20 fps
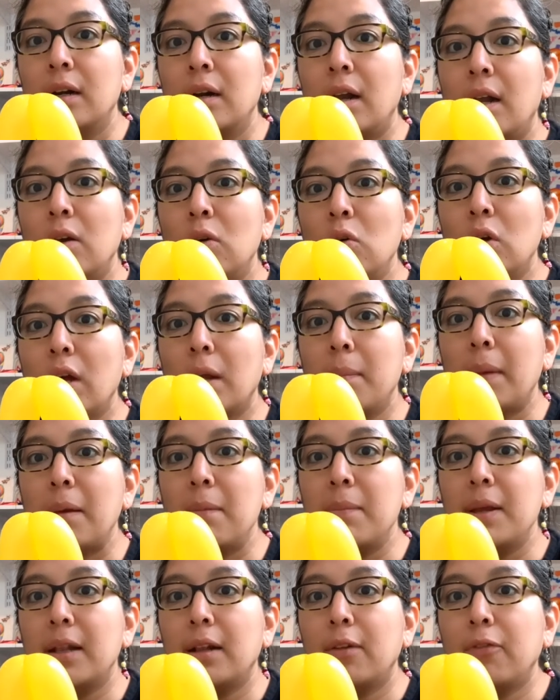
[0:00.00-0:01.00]
And look at my
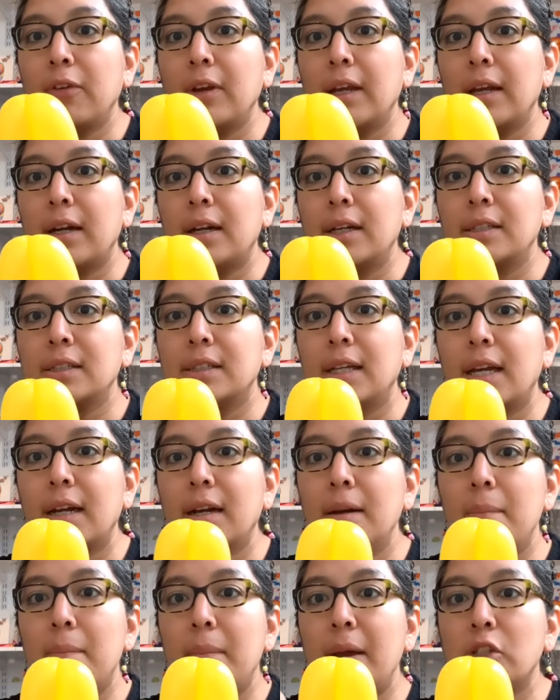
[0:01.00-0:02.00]
middle finger is there
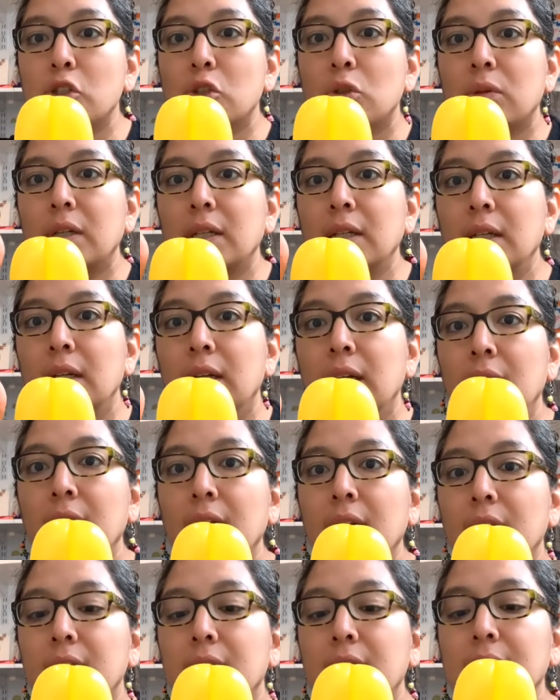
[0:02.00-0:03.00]
measuring.
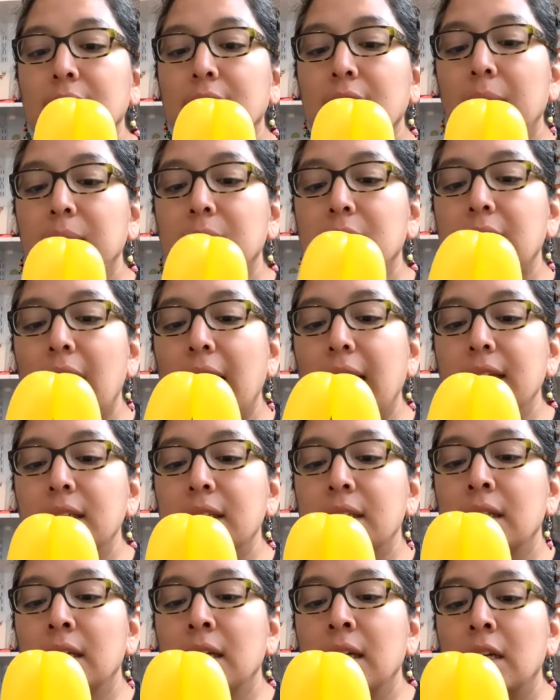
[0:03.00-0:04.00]
It's the same
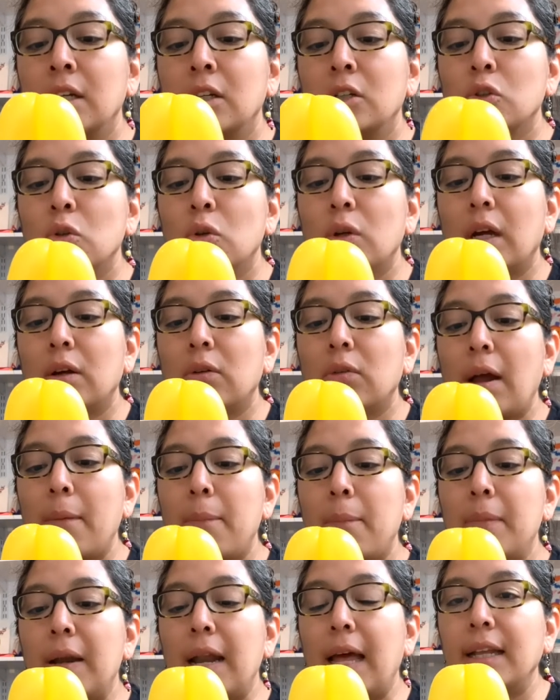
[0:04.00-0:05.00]
size. You can
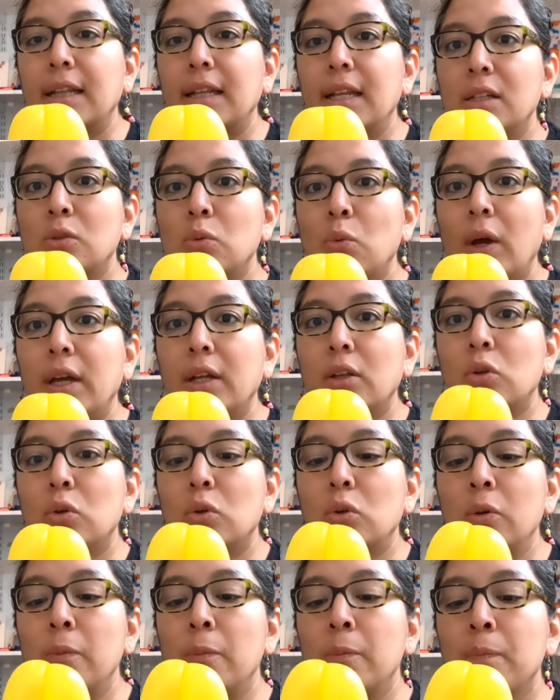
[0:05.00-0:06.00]
grab like this way
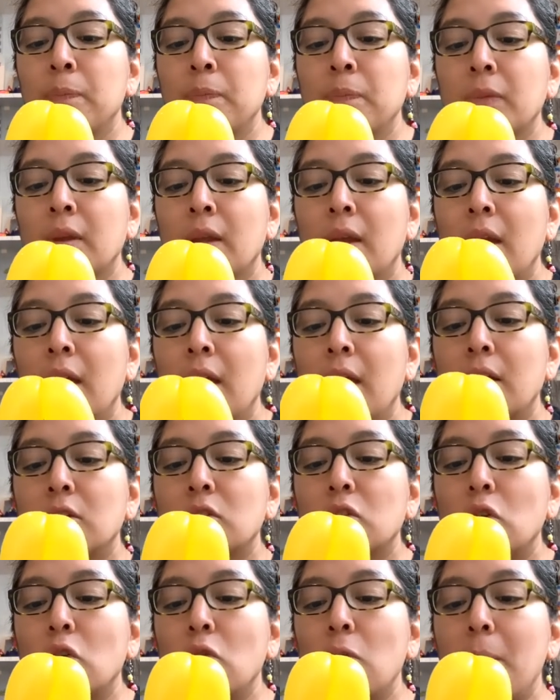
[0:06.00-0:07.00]
too.
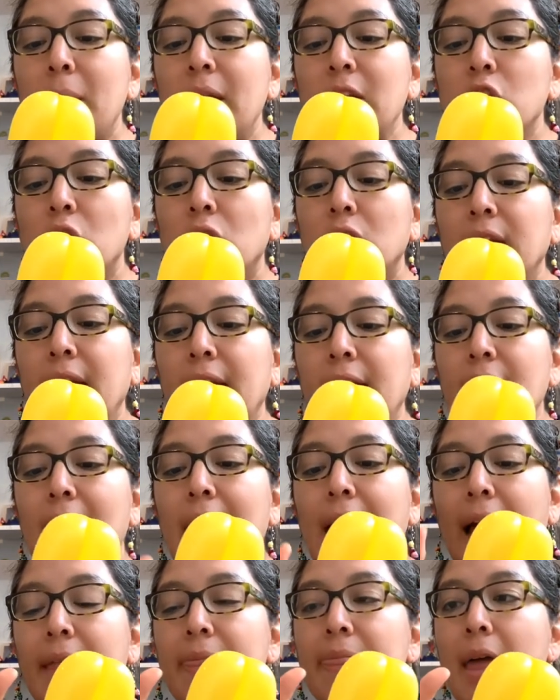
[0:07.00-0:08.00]
So you measure there,
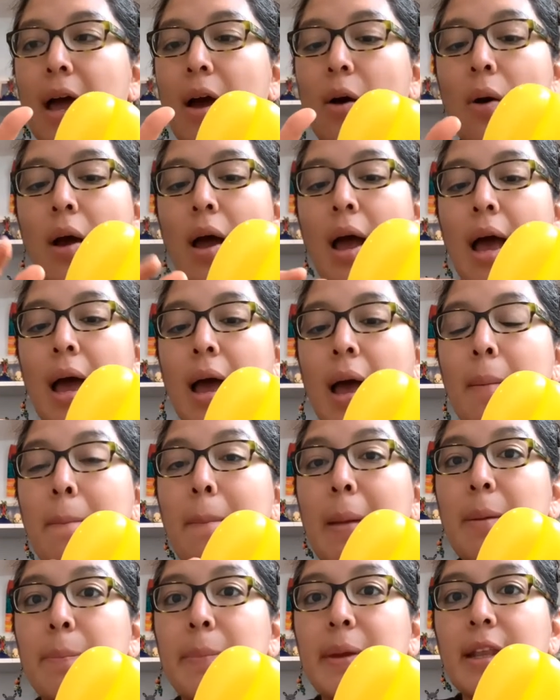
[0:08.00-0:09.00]
and now...
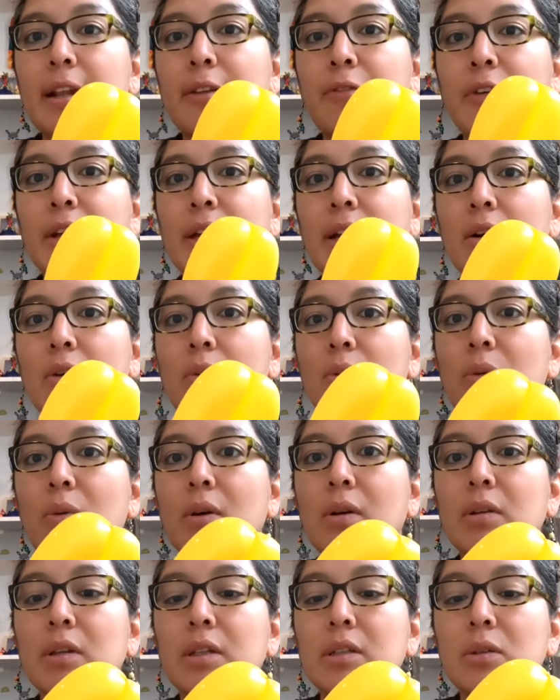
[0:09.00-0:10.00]
my middle finger,
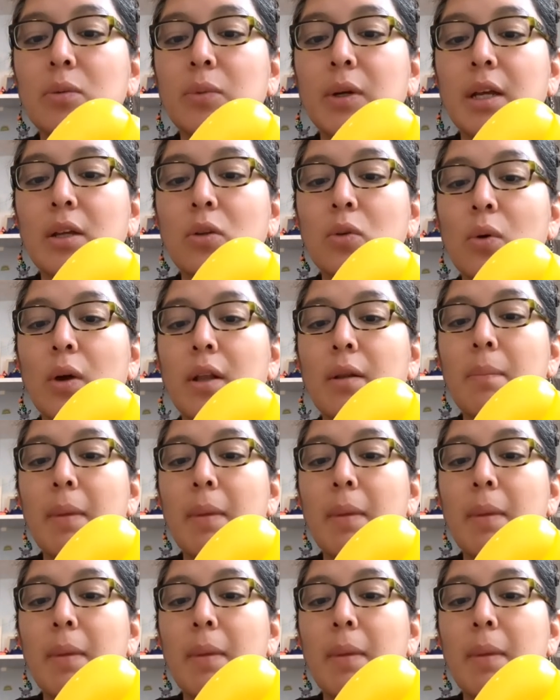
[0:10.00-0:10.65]
look, this is what I do.